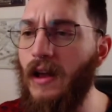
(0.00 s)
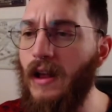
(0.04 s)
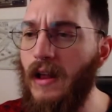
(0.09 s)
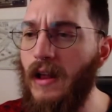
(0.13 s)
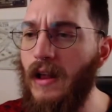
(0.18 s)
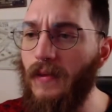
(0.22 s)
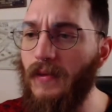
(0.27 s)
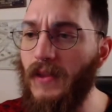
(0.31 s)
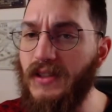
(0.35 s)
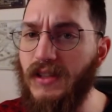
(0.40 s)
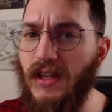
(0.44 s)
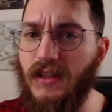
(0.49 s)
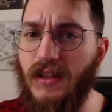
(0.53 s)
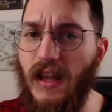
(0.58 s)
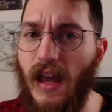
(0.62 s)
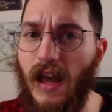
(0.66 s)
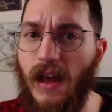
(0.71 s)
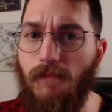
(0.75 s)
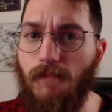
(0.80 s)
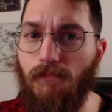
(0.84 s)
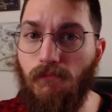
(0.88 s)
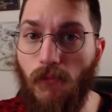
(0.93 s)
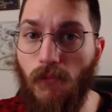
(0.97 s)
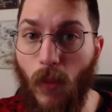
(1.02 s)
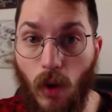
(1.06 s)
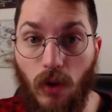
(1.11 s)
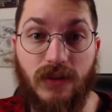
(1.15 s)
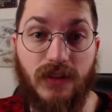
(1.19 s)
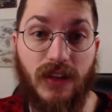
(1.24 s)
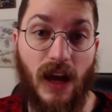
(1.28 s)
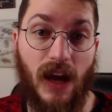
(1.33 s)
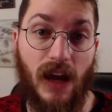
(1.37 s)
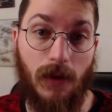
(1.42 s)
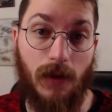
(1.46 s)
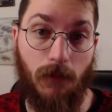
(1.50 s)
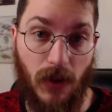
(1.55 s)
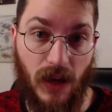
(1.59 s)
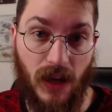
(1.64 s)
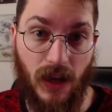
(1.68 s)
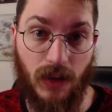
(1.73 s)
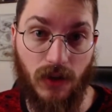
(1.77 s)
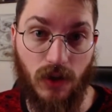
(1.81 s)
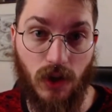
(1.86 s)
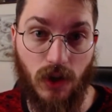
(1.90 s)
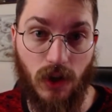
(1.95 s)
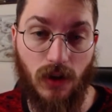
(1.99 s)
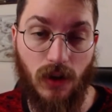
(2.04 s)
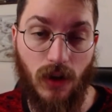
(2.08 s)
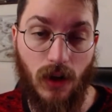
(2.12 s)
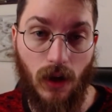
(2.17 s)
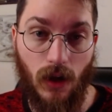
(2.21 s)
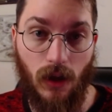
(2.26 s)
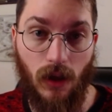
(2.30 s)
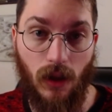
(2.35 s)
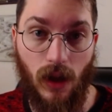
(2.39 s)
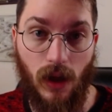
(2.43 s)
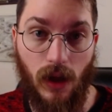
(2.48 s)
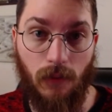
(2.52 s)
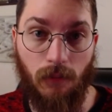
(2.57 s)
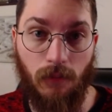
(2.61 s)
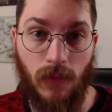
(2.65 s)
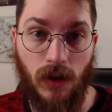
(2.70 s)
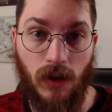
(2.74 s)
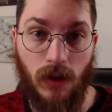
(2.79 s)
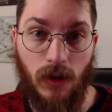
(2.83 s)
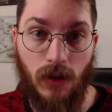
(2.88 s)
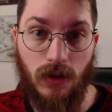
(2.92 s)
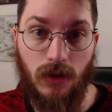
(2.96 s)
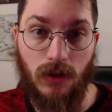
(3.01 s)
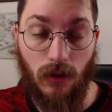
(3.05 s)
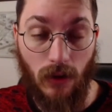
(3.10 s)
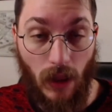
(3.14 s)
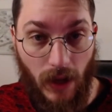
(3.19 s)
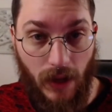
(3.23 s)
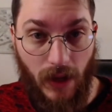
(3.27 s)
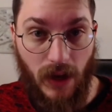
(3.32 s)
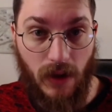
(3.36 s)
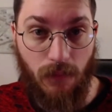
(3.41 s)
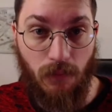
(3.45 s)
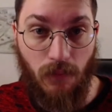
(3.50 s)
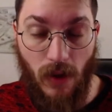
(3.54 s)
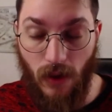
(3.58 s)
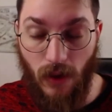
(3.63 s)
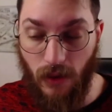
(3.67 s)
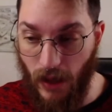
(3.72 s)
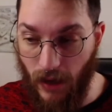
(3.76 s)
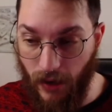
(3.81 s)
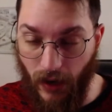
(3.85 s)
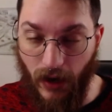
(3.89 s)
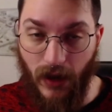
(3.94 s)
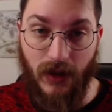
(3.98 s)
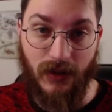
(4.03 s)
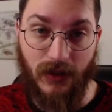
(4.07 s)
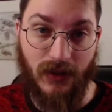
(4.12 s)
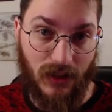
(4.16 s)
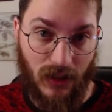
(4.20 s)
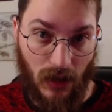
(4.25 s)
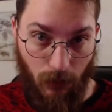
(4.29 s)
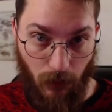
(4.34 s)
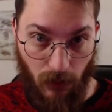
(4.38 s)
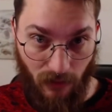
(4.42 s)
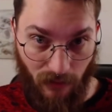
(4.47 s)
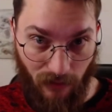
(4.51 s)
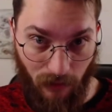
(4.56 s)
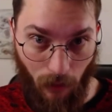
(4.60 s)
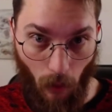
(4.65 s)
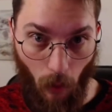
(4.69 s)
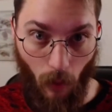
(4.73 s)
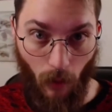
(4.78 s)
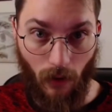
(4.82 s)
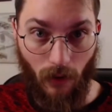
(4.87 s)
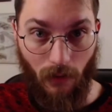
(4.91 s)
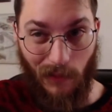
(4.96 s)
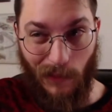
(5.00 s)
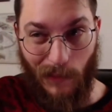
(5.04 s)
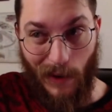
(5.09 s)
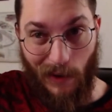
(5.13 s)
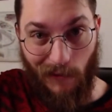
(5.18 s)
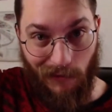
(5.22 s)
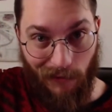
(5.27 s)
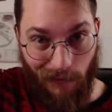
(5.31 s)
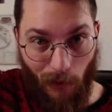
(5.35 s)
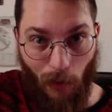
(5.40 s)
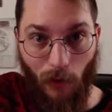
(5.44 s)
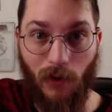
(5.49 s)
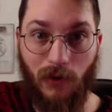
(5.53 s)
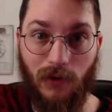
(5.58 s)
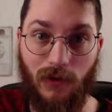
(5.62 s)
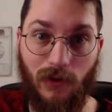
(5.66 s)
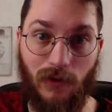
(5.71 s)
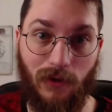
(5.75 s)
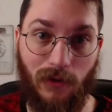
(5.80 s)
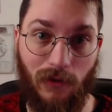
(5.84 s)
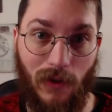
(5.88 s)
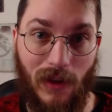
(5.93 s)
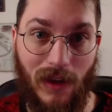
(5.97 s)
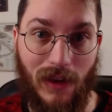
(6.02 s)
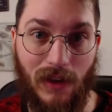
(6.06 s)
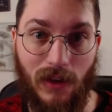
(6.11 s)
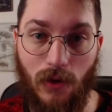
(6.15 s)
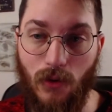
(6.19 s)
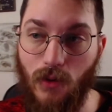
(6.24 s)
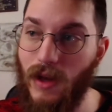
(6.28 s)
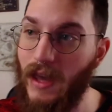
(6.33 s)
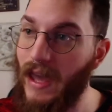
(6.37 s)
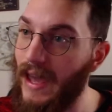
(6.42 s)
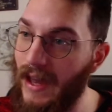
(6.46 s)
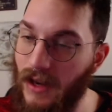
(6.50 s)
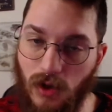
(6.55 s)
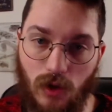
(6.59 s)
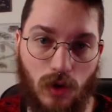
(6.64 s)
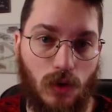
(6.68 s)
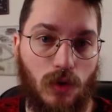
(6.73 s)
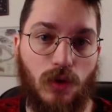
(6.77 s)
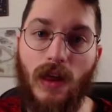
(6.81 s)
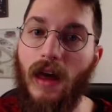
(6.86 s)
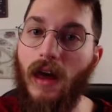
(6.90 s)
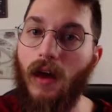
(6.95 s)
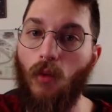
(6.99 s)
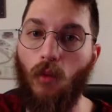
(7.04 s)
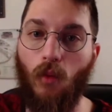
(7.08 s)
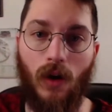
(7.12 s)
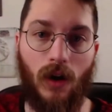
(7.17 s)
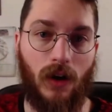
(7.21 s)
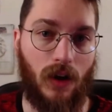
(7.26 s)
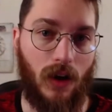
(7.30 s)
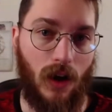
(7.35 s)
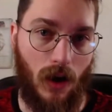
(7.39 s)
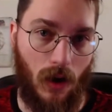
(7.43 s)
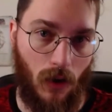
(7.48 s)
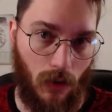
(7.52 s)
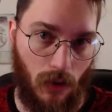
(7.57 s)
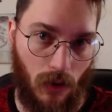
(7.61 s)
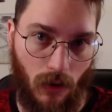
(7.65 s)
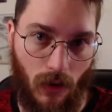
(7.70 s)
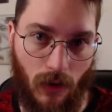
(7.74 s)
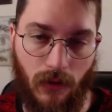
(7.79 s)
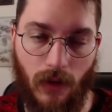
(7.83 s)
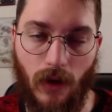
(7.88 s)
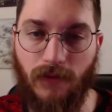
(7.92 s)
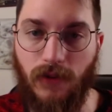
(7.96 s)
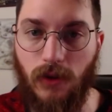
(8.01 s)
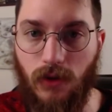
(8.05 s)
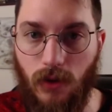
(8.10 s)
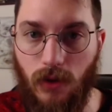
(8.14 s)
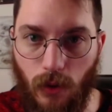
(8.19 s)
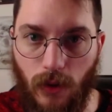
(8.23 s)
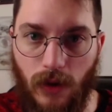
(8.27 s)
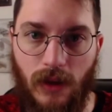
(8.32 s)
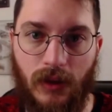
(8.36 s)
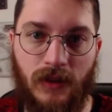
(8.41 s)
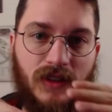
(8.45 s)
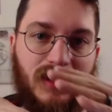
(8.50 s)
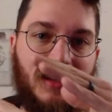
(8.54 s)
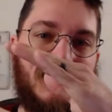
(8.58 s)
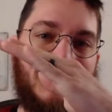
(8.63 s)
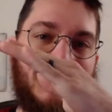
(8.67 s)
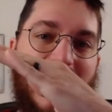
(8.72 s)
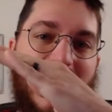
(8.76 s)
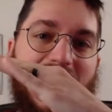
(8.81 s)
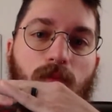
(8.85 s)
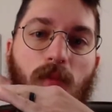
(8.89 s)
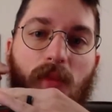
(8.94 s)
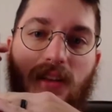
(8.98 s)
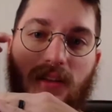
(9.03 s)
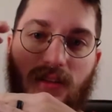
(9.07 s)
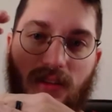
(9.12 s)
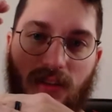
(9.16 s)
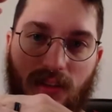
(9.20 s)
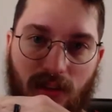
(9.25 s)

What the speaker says: this is a multi-pitch climb. So like I had said before, about 400 feet, you can't do that in one go. You have to do it in segments.